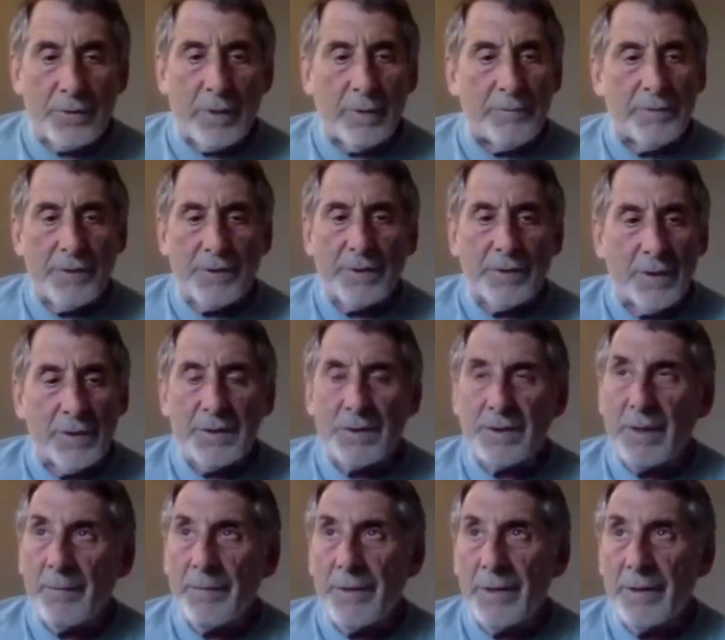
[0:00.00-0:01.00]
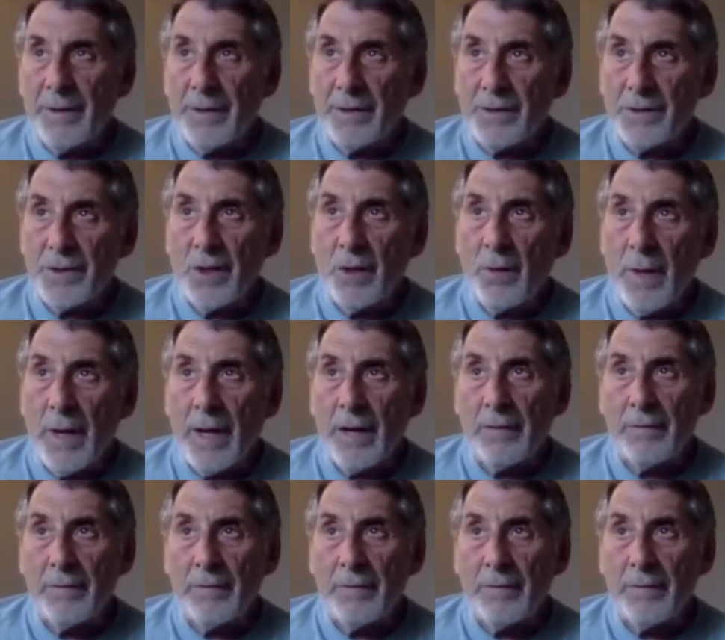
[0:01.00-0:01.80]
or I've just done something that is so out of a